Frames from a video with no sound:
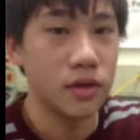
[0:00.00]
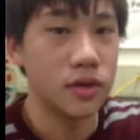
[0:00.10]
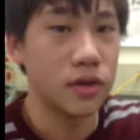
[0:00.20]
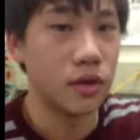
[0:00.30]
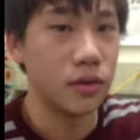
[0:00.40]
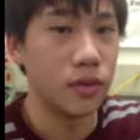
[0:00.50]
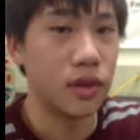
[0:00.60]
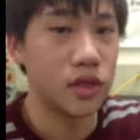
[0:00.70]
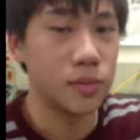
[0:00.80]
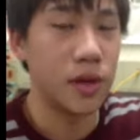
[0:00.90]
so
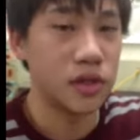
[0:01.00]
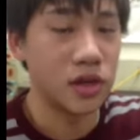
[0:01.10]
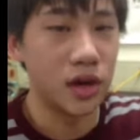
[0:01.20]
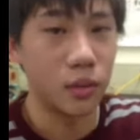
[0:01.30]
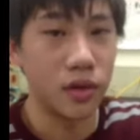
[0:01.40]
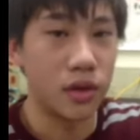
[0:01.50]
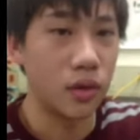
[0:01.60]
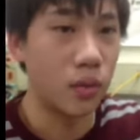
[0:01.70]
they just based it on what they